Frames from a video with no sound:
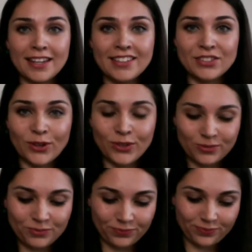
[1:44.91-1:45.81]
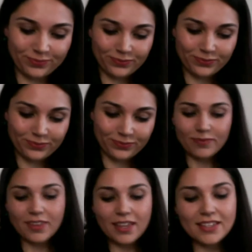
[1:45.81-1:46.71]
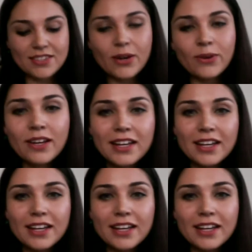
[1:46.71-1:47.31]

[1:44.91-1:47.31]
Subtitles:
later on. So